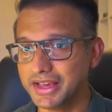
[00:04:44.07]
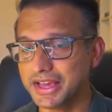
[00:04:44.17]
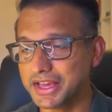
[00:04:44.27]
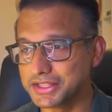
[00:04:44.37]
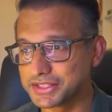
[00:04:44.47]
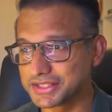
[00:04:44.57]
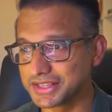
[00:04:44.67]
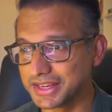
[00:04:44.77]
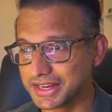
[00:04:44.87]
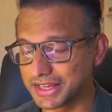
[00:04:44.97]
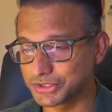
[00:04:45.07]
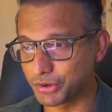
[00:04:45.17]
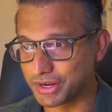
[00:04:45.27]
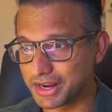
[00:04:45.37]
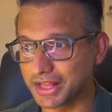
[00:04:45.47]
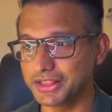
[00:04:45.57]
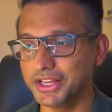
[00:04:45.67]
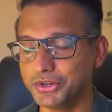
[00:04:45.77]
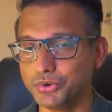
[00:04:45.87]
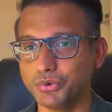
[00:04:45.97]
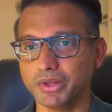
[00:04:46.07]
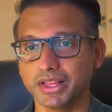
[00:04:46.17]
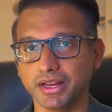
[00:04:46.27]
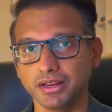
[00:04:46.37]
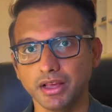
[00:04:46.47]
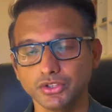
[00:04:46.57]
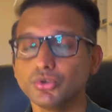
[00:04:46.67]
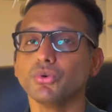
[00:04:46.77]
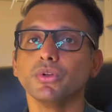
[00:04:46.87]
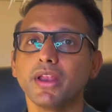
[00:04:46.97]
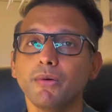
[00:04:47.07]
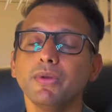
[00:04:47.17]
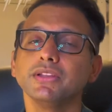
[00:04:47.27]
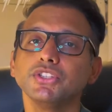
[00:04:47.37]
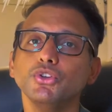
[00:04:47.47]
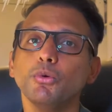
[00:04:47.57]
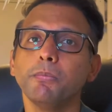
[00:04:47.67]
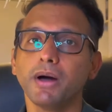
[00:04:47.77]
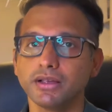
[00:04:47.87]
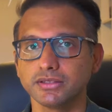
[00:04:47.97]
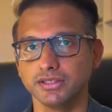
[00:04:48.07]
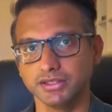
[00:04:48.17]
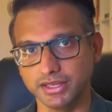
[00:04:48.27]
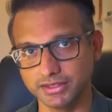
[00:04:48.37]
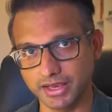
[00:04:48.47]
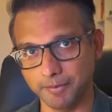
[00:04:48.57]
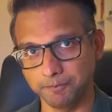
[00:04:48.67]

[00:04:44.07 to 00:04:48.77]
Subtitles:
It has got nothing to do with it. So now let's say you pass this exam.